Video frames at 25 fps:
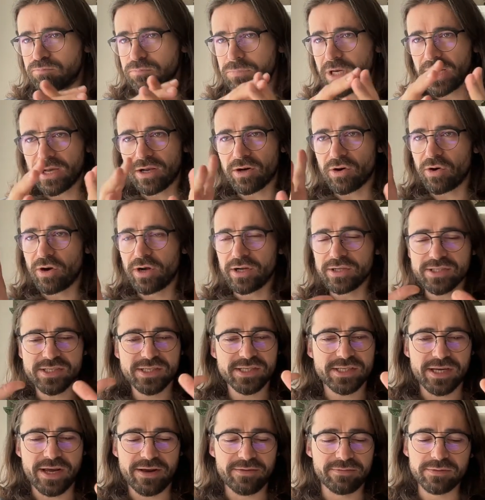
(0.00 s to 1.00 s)

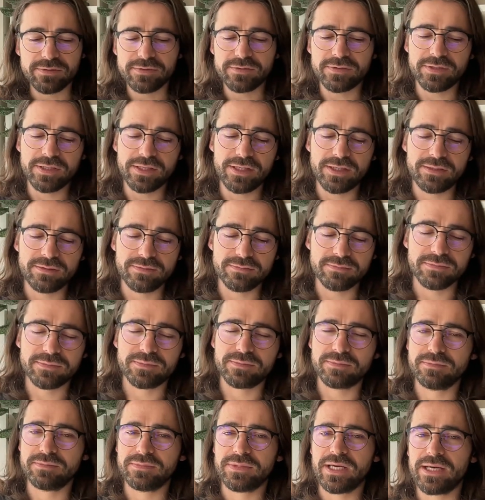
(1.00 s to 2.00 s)
across
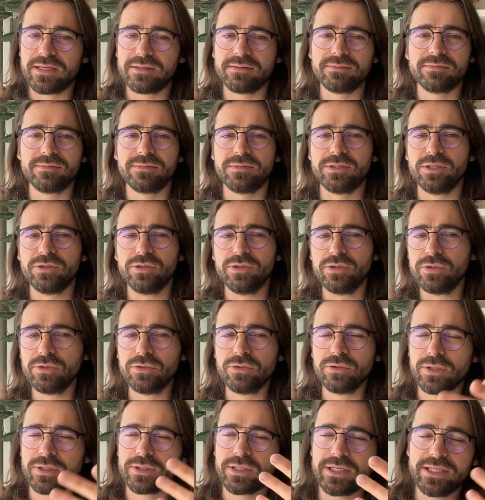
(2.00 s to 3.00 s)
everything that you
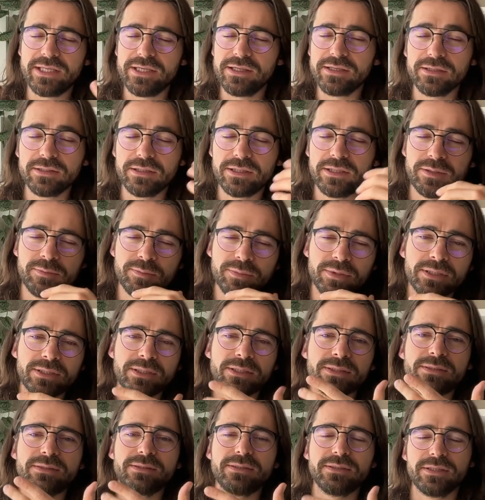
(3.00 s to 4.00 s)
do, ideally,
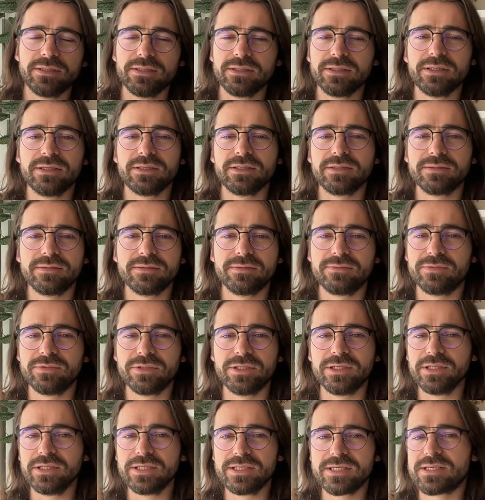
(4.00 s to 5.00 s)
but not
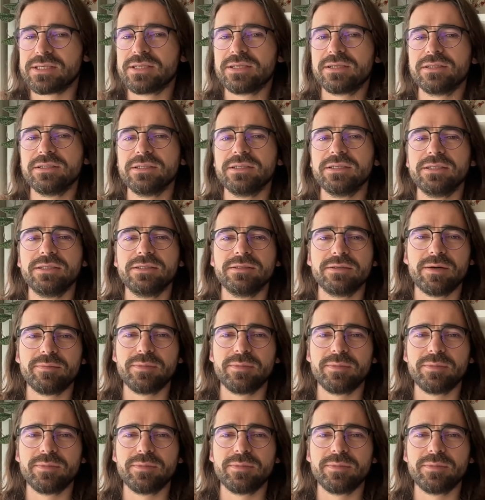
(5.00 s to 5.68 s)
realistically.